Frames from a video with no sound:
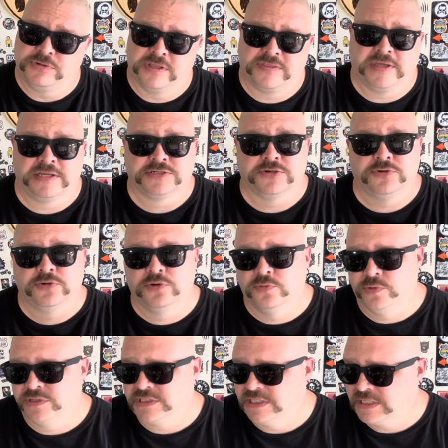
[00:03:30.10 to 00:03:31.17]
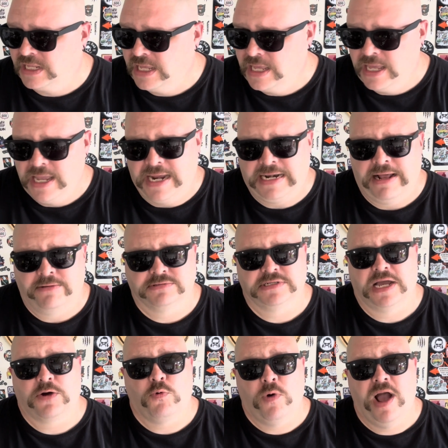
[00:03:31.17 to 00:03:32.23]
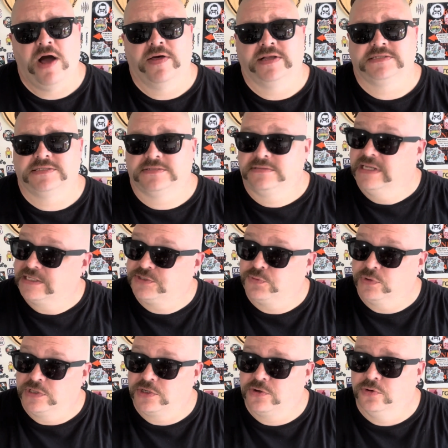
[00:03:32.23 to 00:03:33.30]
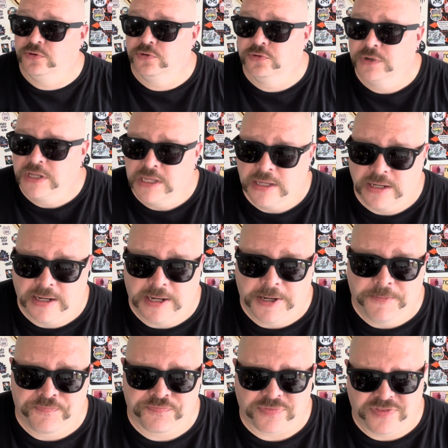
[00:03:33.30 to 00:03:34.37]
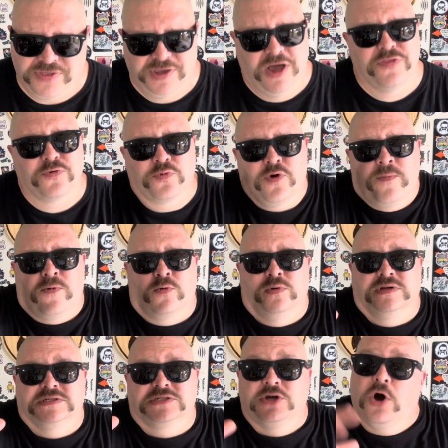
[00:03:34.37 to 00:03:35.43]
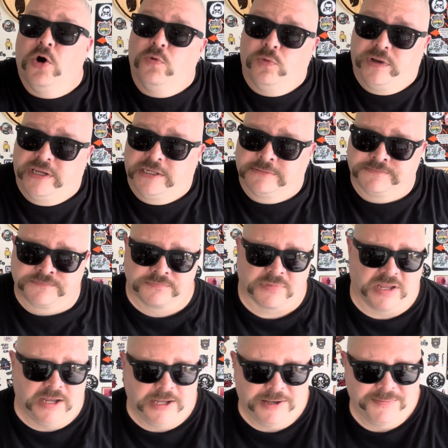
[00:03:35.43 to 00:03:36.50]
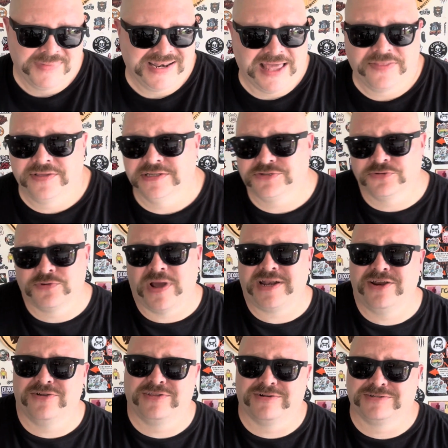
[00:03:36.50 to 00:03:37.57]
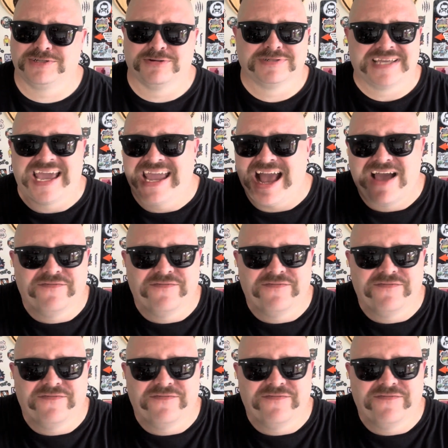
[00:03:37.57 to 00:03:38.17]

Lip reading: the things they're doing with it, and I was like, wow, that's really cool. The other rumor was Goldwing. Now this one right here, there's those AI